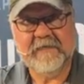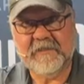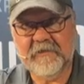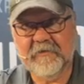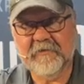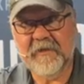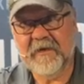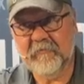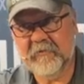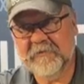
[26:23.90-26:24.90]
easier
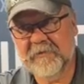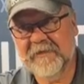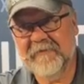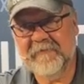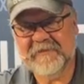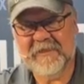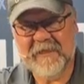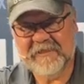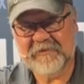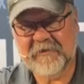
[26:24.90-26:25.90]
than it will. If it's
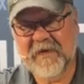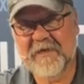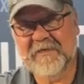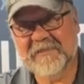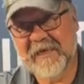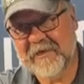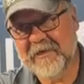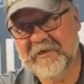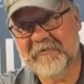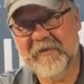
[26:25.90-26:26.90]
a lesser gun, it's not
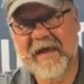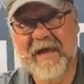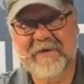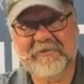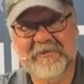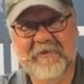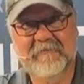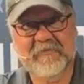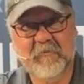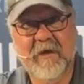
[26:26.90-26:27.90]
going to do the higher
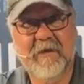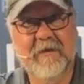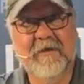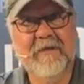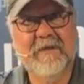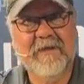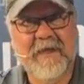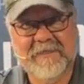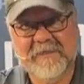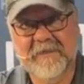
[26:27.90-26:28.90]
stuff as well
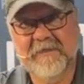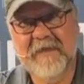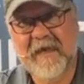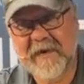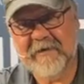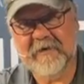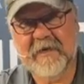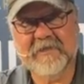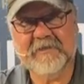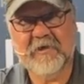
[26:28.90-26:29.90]
as a higher
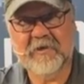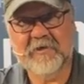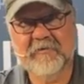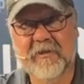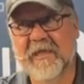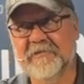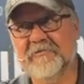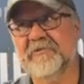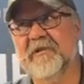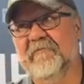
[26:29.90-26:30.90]
gun is going to do the
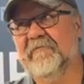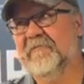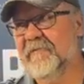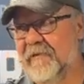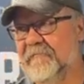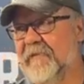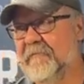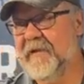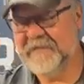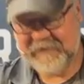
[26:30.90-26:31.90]
lesser stuff, if
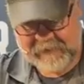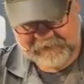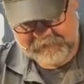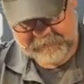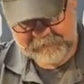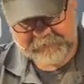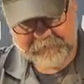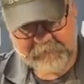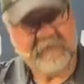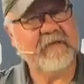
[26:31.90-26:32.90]
that makes sense.
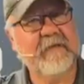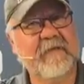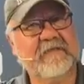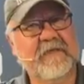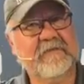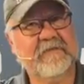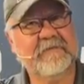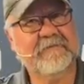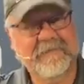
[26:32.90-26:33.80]
Did that make sense?